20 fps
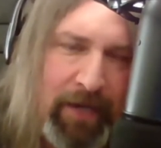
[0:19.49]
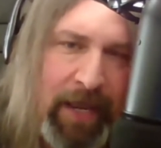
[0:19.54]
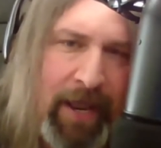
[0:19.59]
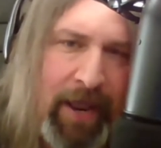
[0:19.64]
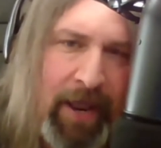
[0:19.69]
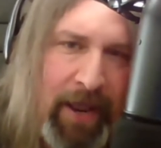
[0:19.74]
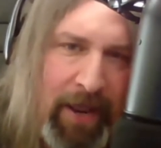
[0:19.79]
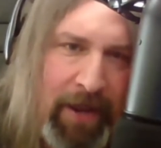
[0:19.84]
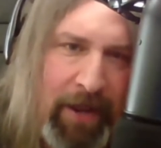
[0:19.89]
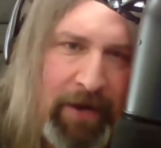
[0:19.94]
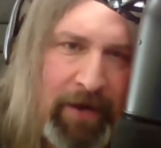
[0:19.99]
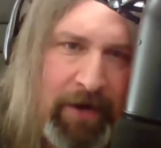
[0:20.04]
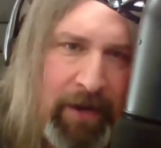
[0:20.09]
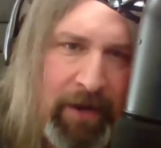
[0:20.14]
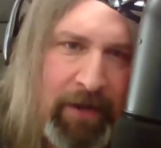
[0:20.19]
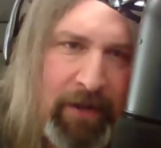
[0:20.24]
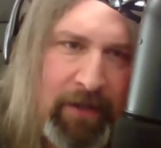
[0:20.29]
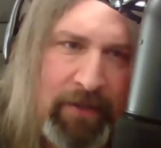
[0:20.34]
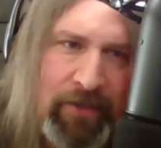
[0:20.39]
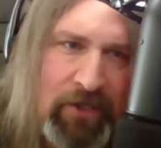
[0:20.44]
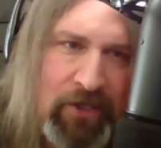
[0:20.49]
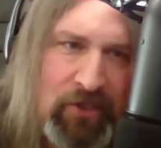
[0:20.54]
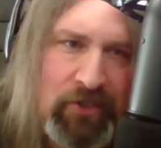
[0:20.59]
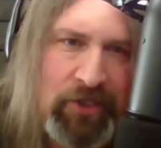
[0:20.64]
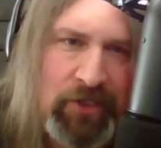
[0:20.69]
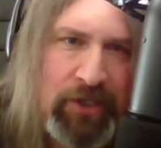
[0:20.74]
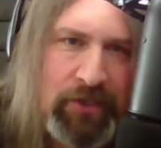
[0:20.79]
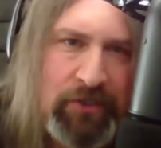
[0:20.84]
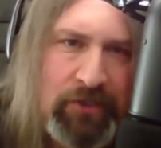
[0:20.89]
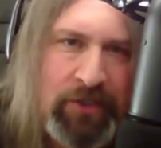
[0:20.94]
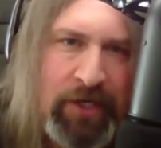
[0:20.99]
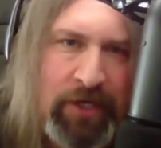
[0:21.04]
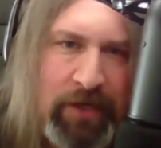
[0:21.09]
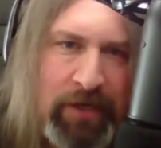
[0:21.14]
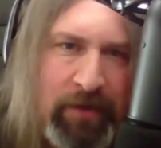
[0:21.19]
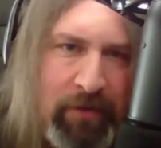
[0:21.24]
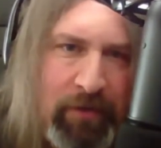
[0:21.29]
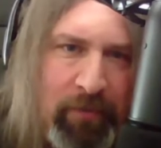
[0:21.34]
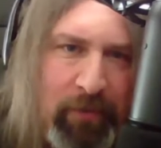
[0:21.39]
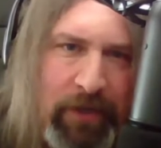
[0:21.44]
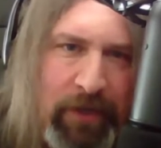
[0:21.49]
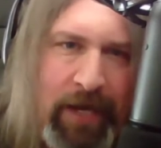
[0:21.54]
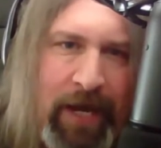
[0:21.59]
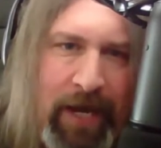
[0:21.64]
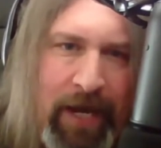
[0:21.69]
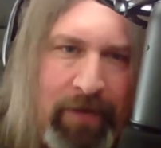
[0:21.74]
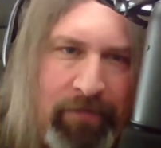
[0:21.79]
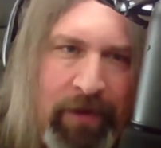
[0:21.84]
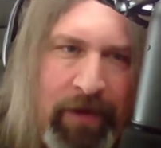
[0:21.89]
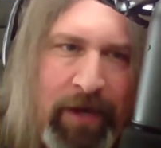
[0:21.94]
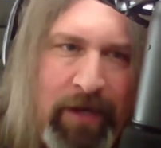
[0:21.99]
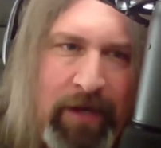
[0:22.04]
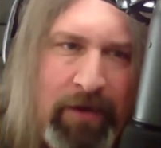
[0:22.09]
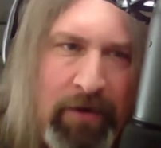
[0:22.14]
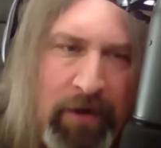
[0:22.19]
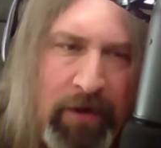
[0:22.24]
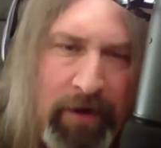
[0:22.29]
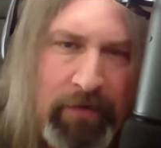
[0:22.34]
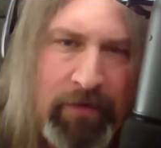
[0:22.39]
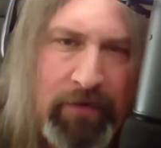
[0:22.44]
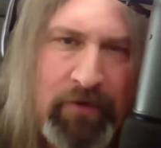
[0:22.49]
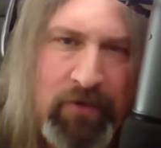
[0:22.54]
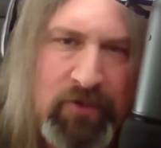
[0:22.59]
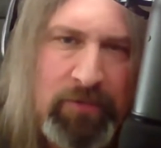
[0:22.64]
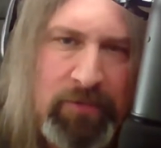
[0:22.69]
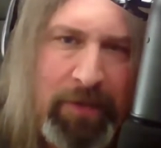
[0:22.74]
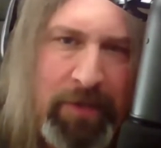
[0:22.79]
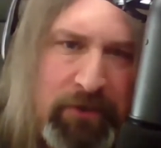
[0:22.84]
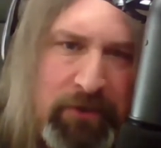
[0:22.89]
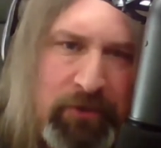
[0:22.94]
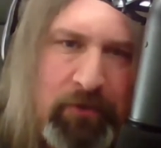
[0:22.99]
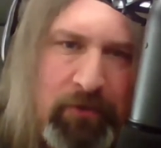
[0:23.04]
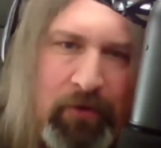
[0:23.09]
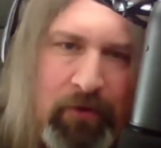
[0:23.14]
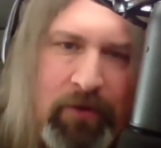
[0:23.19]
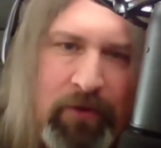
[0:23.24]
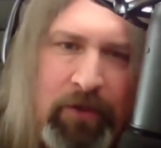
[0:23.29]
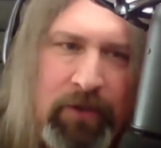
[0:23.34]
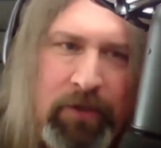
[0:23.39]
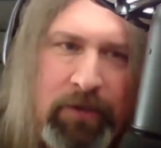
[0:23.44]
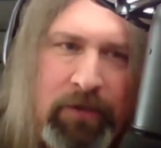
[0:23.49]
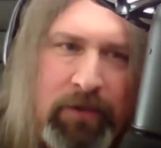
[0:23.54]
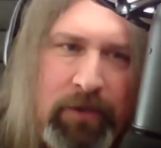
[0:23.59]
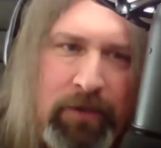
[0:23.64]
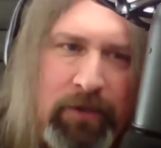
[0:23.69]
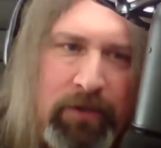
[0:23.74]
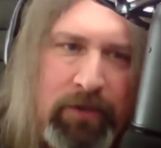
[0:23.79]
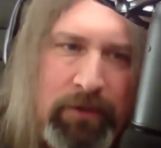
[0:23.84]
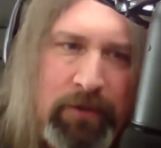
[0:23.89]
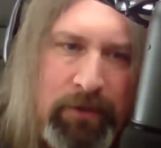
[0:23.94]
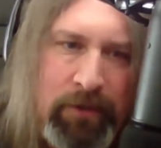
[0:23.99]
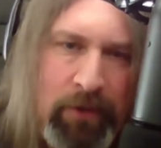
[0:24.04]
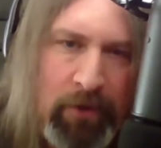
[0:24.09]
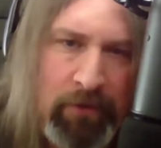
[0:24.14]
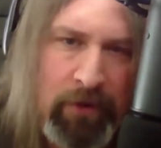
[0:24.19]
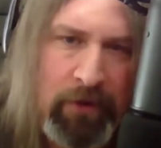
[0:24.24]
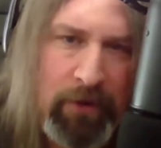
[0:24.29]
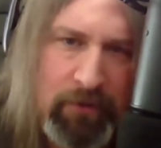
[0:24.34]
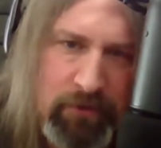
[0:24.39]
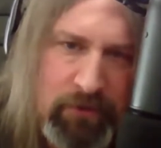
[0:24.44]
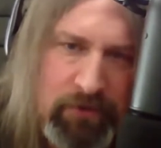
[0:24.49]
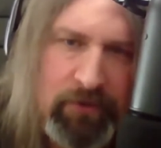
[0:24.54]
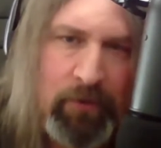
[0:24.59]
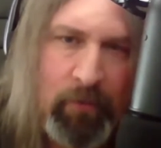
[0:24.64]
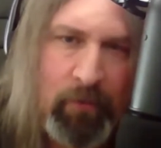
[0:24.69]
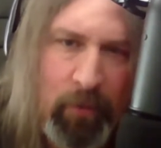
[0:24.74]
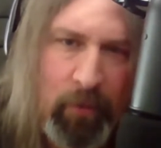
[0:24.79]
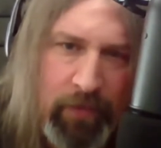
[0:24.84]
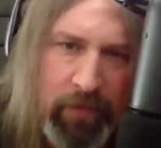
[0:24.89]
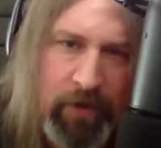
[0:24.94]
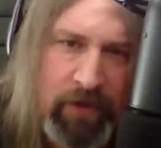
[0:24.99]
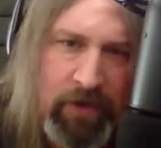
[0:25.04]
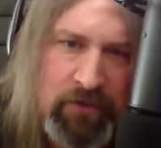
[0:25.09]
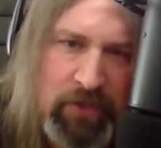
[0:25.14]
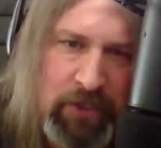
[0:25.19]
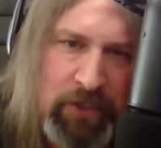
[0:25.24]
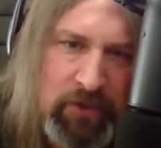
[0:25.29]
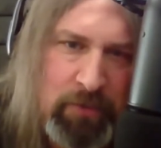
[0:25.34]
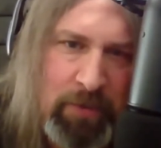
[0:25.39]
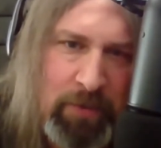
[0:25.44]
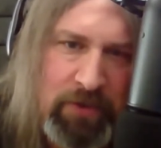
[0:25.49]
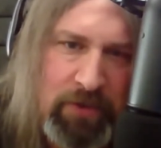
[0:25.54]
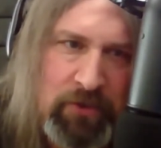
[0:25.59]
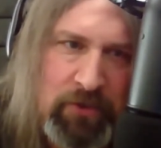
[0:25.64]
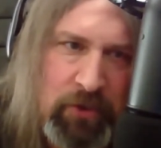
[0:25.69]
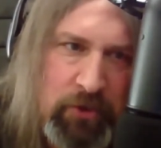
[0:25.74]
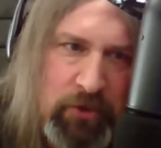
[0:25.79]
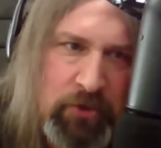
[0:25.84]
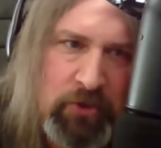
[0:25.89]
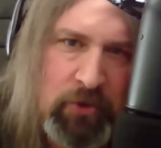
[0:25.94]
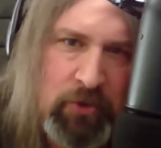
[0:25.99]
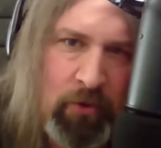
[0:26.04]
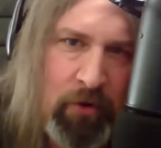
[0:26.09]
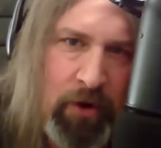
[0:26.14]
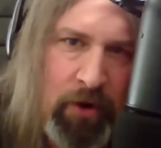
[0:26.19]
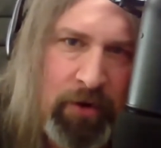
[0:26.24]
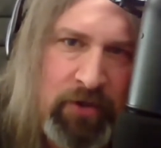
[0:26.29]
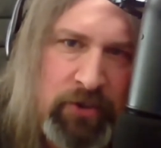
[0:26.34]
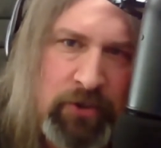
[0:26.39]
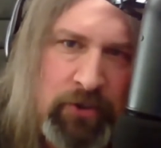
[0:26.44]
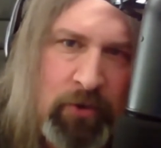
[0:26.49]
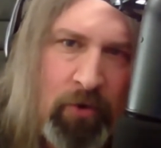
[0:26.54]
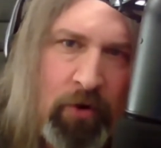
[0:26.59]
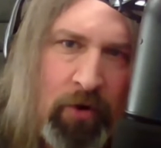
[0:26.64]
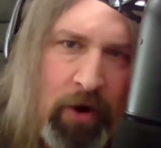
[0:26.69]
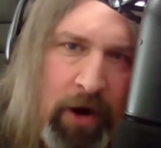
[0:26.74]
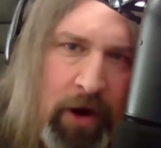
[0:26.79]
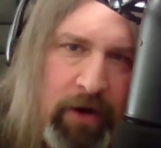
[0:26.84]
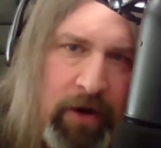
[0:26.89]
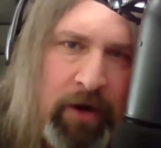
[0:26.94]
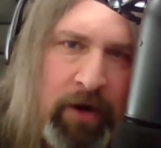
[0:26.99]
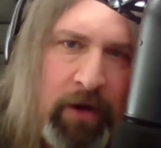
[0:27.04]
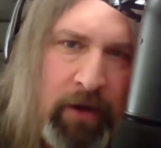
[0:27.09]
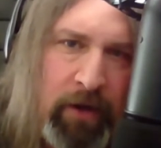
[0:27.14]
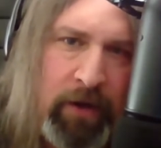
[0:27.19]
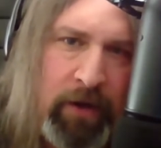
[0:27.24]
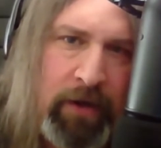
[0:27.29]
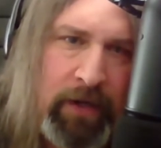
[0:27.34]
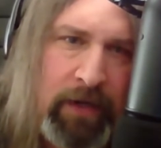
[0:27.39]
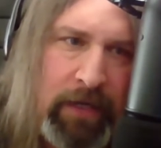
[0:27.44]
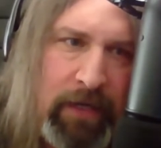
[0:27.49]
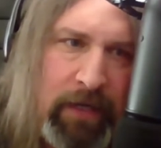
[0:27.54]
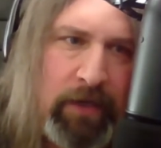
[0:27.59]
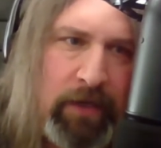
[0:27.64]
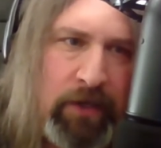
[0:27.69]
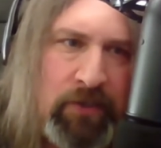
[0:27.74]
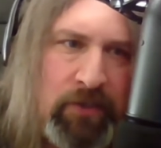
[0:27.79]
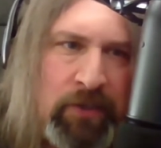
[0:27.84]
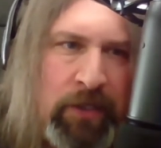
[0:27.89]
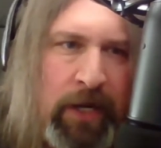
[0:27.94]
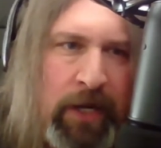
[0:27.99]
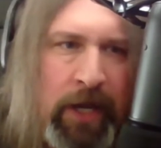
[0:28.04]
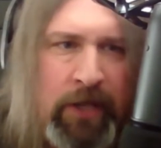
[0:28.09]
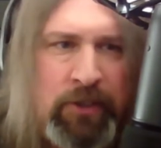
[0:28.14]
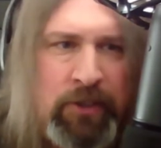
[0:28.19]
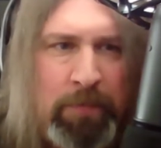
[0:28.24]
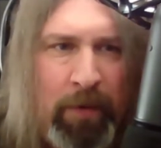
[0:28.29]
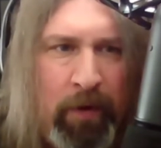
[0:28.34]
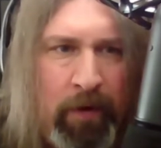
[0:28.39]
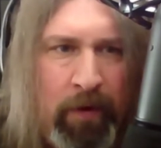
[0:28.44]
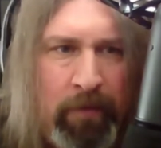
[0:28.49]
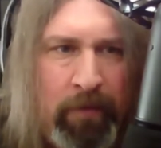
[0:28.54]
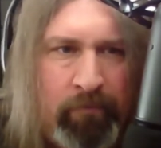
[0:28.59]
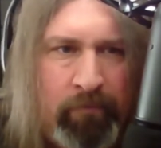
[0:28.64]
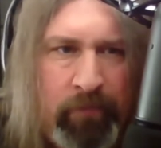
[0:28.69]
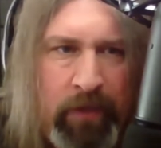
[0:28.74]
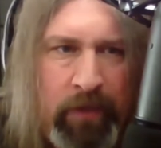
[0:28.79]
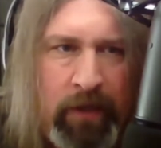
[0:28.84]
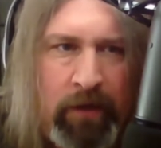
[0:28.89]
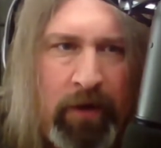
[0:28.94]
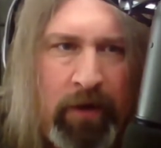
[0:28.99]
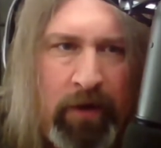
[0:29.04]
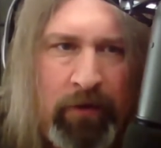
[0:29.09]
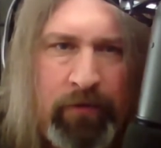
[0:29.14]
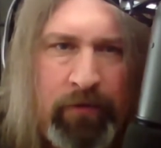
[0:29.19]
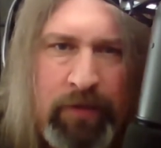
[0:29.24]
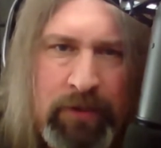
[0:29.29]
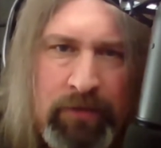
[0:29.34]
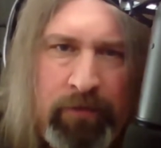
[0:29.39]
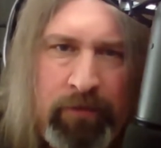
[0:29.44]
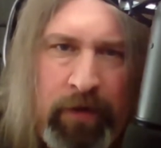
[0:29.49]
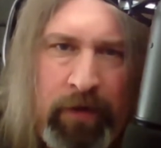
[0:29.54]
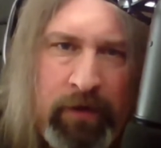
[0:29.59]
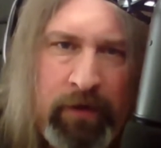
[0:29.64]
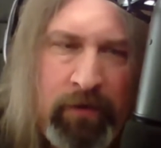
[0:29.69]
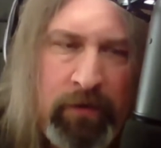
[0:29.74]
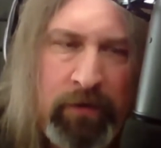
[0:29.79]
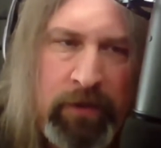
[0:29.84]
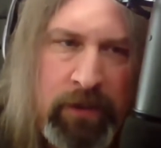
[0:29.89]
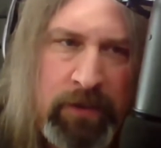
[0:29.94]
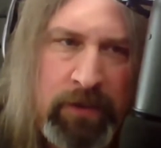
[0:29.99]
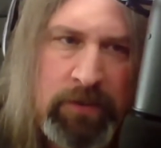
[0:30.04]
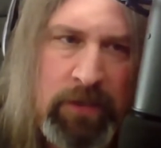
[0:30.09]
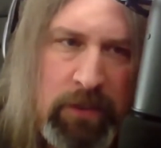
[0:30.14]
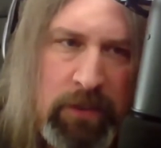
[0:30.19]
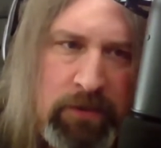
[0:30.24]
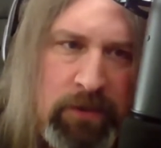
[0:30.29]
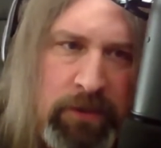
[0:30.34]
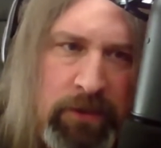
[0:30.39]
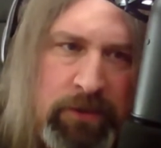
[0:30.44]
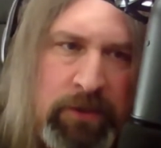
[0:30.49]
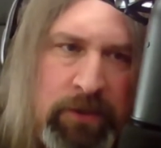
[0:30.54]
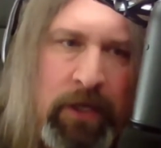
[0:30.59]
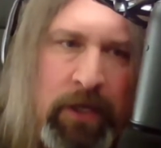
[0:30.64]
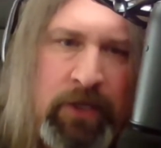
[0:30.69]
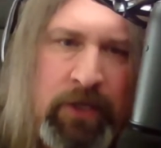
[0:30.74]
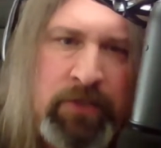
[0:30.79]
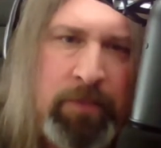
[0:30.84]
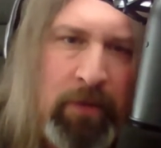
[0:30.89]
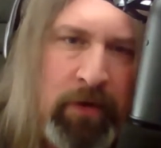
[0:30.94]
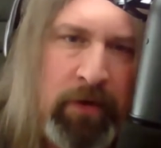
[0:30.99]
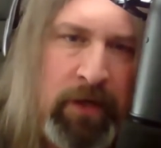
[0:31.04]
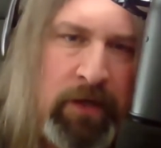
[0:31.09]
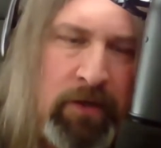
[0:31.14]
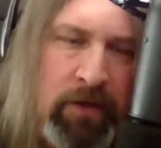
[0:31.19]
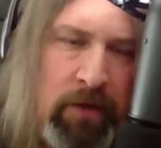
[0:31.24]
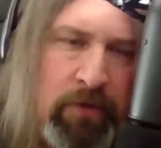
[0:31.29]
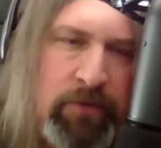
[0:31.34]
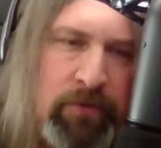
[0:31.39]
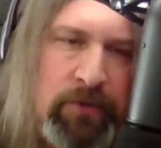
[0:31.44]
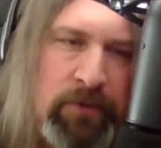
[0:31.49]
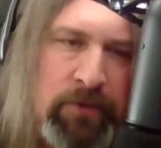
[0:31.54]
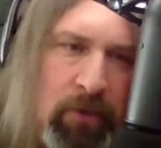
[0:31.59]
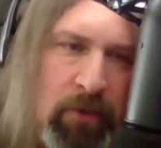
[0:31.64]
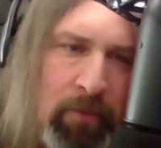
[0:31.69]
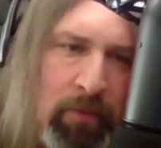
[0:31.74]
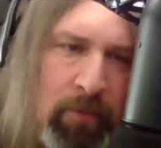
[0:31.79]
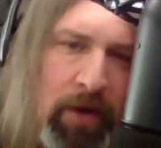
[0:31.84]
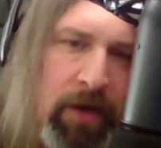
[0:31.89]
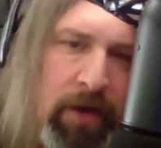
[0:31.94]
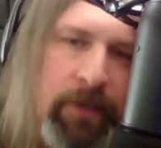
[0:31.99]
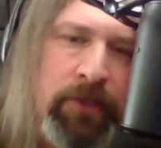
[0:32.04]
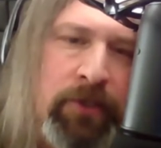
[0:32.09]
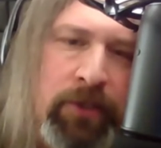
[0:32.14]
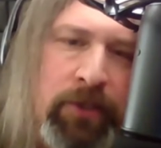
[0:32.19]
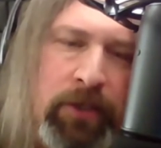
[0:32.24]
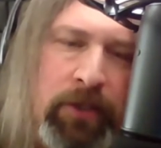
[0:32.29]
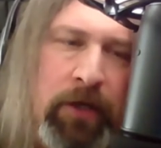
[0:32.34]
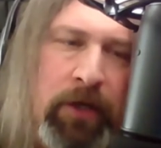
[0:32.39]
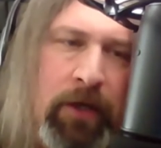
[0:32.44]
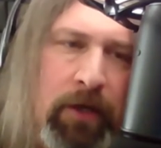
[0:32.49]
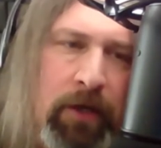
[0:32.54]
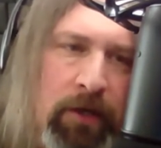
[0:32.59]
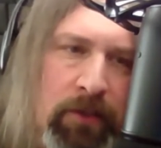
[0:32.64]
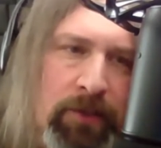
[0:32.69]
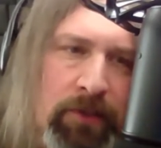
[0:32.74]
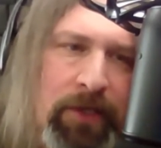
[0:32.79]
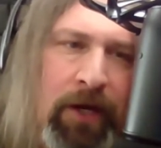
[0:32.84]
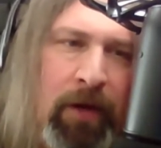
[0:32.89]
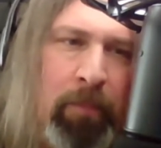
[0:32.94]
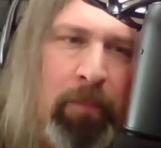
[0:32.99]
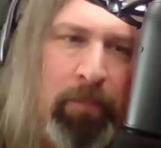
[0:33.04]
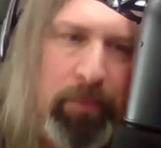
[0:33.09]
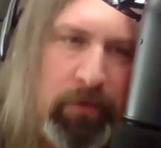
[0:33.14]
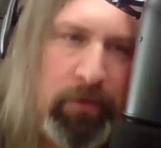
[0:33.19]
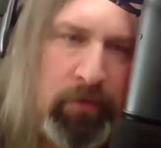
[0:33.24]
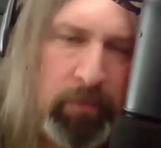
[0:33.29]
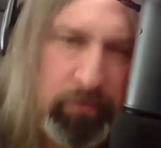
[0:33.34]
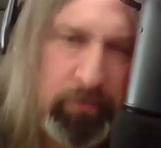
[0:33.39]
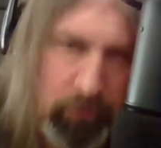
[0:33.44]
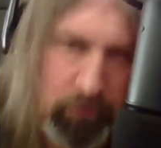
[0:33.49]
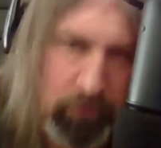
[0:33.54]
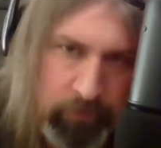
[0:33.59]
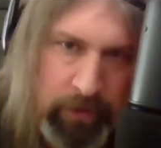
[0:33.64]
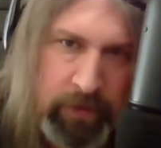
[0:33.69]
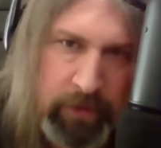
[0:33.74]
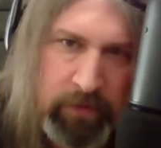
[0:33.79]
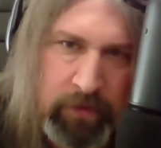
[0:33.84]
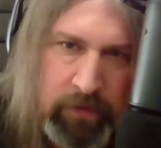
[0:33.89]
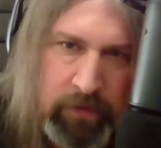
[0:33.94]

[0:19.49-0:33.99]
and this season, we have another special co-host with us. It's Mr. Soren. Soren, he is an expert in all things vinyl. He's such an expert. He knows so much. He's got a book to prove it.